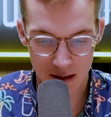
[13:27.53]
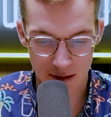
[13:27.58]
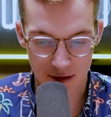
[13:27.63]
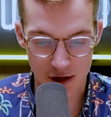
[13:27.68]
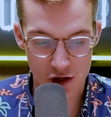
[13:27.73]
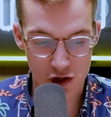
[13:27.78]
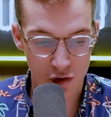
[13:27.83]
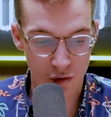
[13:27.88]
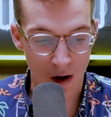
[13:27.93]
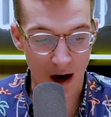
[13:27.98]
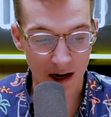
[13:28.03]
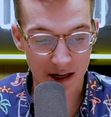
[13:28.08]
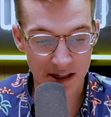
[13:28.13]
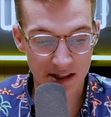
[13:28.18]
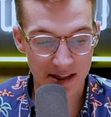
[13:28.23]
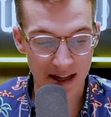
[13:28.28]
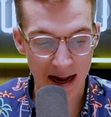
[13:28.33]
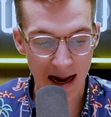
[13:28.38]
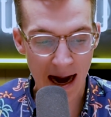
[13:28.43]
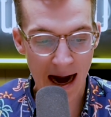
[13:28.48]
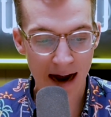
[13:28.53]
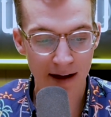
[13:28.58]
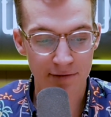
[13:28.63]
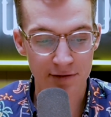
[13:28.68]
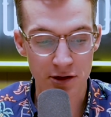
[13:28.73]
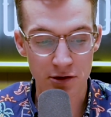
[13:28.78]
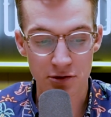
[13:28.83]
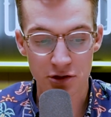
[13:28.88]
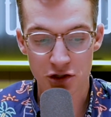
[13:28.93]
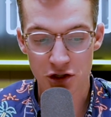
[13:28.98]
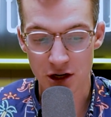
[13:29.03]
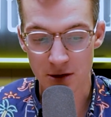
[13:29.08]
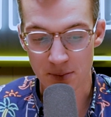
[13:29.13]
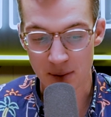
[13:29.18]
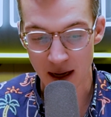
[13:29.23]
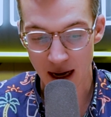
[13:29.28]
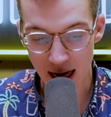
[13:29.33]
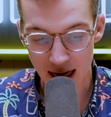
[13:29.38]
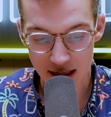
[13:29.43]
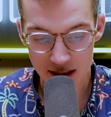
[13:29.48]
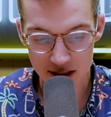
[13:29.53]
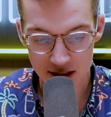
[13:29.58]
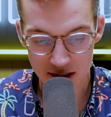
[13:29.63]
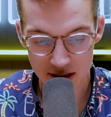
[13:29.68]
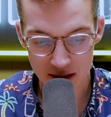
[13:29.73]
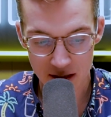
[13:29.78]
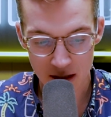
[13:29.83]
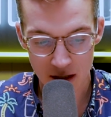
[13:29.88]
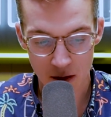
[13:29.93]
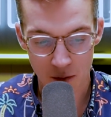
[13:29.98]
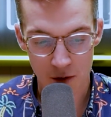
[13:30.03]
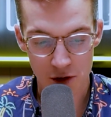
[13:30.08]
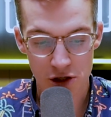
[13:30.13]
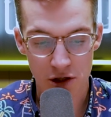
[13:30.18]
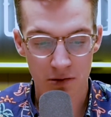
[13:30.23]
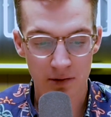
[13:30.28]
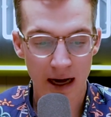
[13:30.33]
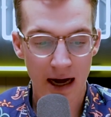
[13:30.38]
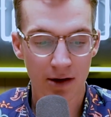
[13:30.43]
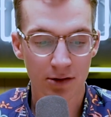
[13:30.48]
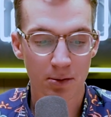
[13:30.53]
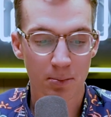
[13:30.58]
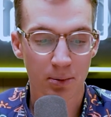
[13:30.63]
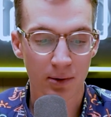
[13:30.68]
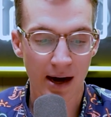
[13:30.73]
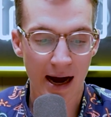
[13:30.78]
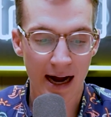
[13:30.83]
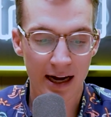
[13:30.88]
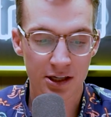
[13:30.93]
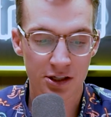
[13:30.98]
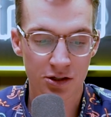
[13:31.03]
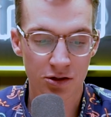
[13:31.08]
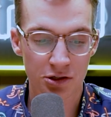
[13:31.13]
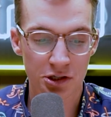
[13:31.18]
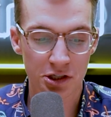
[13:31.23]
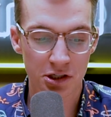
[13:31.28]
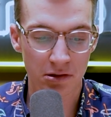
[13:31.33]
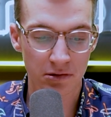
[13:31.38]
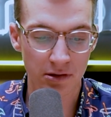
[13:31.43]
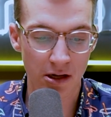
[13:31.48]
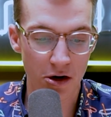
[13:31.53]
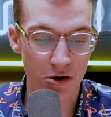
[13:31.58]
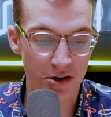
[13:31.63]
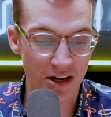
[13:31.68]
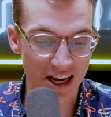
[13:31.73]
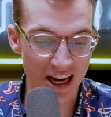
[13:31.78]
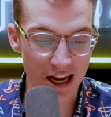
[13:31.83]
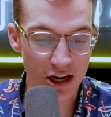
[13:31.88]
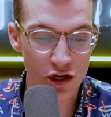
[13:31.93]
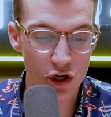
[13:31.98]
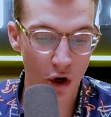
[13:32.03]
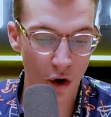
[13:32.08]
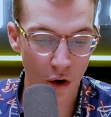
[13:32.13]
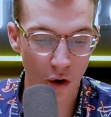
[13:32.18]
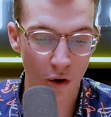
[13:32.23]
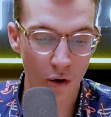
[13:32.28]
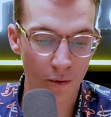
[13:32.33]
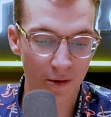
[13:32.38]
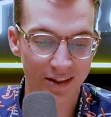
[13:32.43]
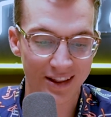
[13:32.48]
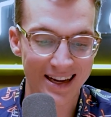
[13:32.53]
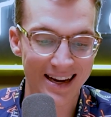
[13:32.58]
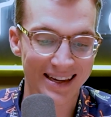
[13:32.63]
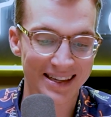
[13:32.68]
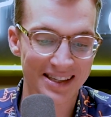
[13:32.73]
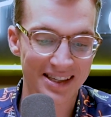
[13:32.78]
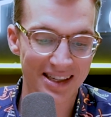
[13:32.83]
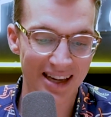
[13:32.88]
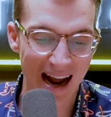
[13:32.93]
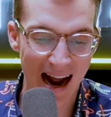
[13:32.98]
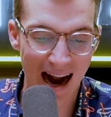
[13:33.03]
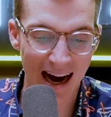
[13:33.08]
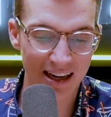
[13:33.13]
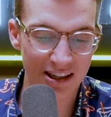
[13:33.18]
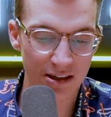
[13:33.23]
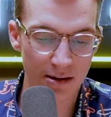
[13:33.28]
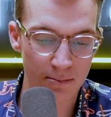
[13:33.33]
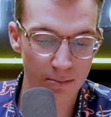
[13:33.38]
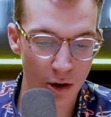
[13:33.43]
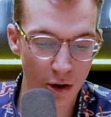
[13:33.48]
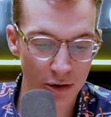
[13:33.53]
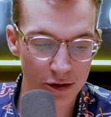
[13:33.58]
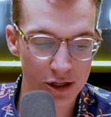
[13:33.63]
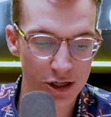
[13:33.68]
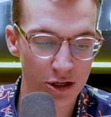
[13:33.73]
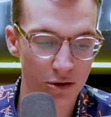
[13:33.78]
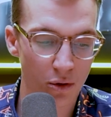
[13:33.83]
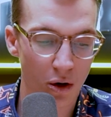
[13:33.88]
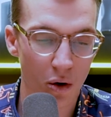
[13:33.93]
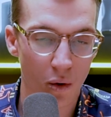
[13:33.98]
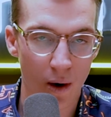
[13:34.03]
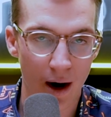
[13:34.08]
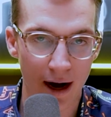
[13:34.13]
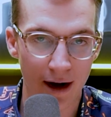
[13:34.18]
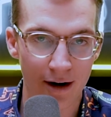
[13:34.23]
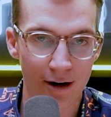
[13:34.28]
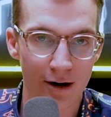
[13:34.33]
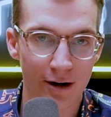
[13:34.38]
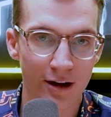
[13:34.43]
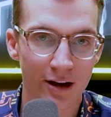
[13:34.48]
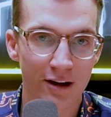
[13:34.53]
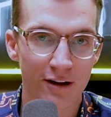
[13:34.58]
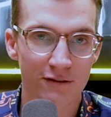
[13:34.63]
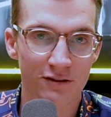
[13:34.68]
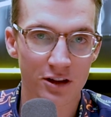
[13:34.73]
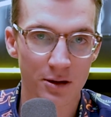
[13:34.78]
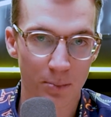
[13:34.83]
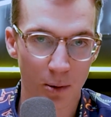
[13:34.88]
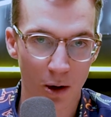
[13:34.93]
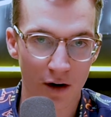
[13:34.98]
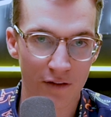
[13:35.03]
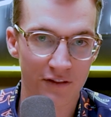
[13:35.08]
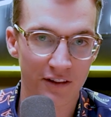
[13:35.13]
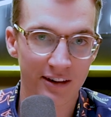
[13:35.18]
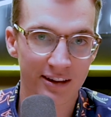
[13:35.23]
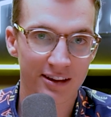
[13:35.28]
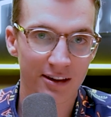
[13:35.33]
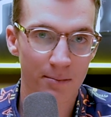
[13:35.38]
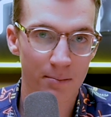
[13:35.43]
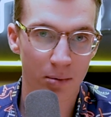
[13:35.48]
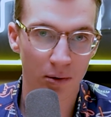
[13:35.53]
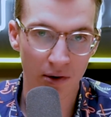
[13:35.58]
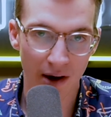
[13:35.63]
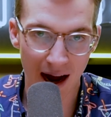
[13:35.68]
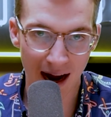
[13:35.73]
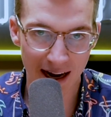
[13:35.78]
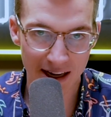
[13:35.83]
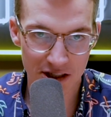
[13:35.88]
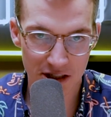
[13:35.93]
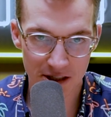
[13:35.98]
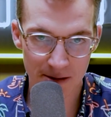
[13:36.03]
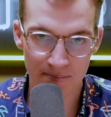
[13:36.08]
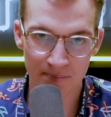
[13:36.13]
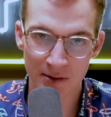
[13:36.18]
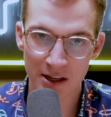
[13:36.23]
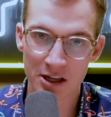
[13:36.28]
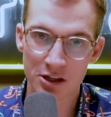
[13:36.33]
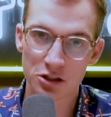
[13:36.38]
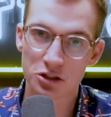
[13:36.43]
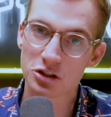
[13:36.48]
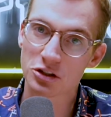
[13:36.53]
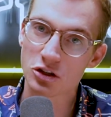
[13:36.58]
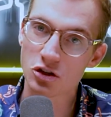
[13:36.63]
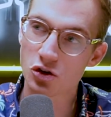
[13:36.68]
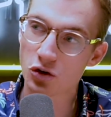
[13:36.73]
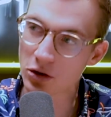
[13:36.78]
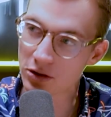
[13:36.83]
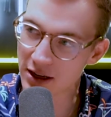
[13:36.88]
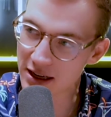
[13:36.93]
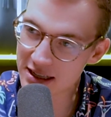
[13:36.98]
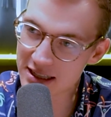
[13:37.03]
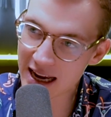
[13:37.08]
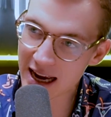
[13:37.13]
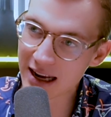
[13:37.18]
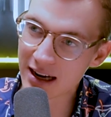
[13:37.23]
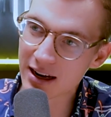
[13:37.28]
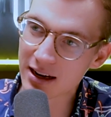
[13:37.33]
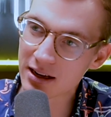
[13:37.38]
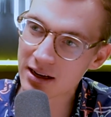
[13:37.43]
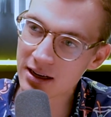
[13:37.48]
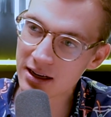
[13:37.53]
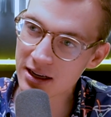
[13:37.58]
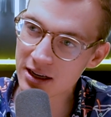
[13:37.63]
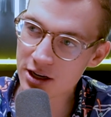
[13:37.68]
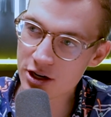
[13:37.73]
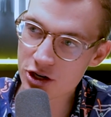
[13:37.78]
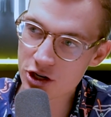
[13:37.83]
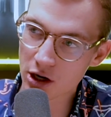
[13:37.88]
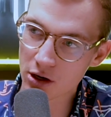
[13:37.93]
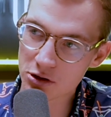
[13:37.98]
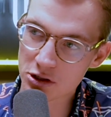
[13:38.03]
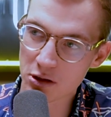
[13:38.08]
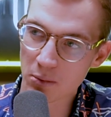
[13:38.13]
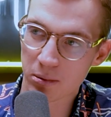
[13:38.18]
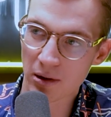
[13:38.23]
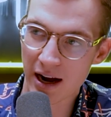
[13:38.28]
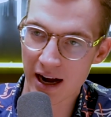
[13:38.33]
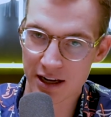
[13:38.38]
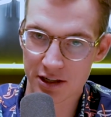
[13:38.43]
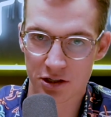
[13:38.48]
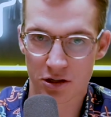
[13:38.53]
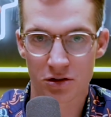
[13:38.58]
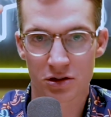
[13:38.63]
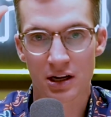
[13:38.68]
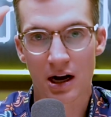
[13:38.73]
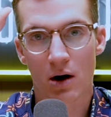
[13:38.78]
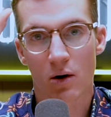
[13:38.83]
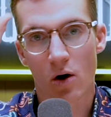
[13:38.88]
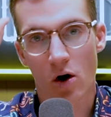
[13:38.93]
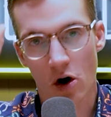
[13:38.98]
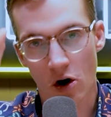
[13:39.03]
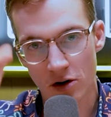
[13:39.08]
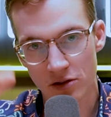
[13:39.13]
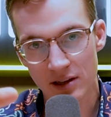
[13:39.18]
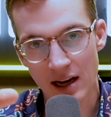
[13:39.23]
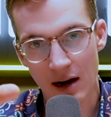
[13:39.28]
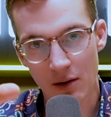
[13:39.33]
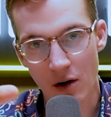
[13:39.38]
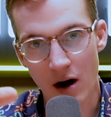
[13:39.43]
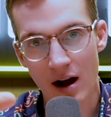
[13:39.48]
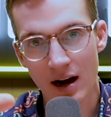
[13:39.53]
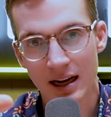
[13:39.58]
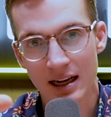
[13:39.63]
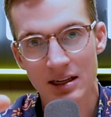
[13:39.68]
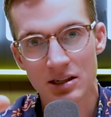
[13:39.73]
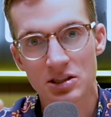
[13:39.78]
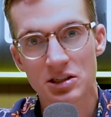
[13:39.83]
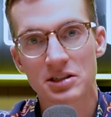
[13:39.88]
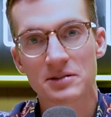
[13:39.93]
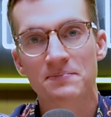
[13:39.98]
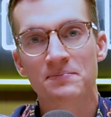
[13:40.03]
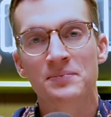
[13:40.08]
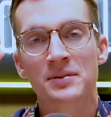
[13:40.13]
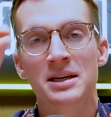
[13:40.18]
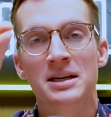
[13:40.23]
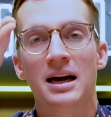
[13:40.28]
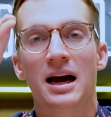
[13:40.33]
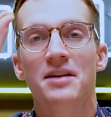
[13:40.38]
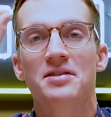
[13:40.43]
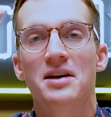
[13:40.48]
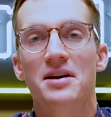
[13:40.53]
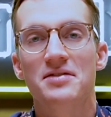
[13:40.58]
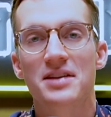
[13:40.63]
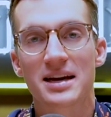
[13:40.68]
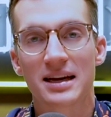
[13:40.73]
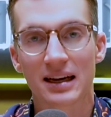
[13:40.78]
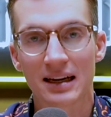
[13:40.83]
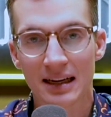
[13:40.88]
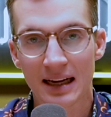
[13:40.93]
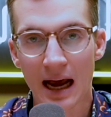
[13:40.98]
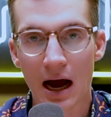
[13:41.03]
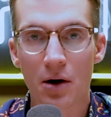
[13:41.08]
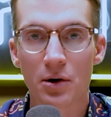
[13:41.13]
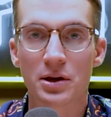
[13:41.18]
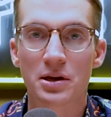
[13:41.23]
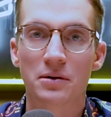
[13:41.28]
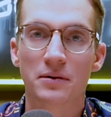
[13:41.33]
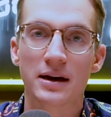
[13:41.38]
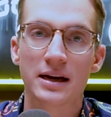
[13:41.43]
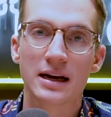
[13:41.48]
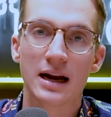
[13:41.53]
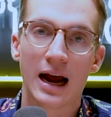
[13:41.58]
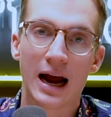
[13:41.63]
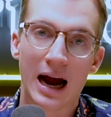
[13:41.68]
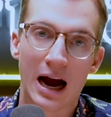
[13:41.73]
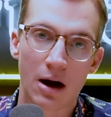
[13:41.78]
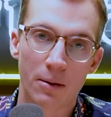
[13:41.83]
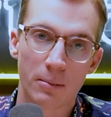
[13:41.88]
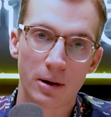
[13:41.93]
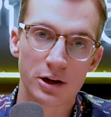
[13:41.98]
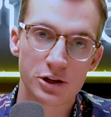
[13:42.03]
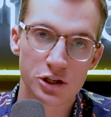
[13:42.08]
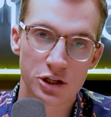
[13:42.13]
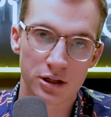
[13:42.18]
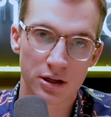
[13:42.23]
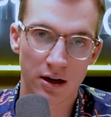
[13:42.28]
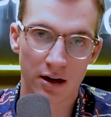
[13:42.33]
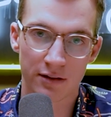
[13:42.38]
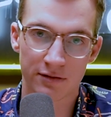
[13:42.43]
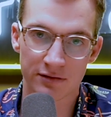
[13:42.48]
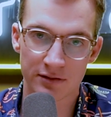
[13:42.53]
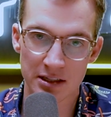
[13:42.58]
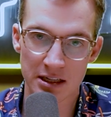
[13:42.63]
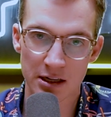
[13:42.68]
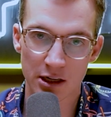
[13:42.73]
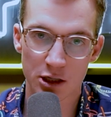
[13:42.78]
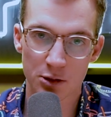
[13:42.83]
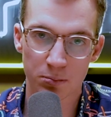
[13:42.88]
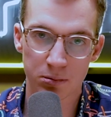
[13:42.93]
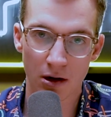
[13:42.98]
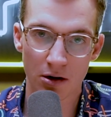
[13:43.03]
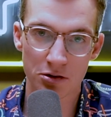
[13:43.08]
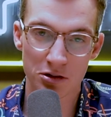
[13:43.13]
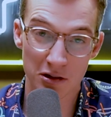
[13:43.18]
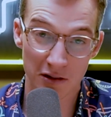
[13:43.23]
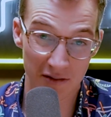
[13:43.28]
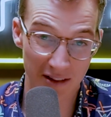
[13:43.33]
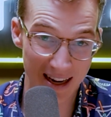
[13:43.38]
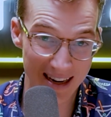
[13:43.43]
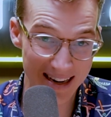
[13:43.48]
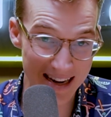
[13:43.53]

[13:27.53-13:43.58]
The trucks they have use GPS, which allow the blasters to load each hole with the exact emulsion required for the perfect blast. So the drilling data shows the blasters how hard that rock is, and then they can calculate how much of the explosive they